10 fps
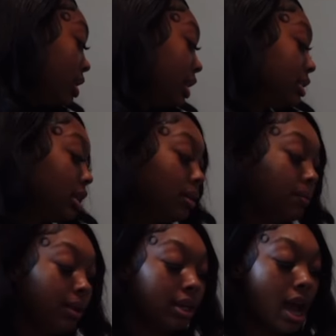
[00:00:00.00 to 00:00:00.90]
next thing
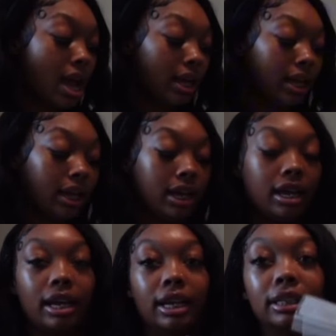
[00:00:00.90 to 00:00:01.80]
we got
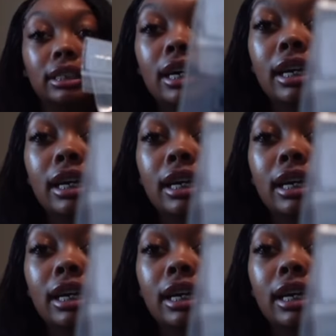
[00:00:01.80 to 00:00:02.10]
is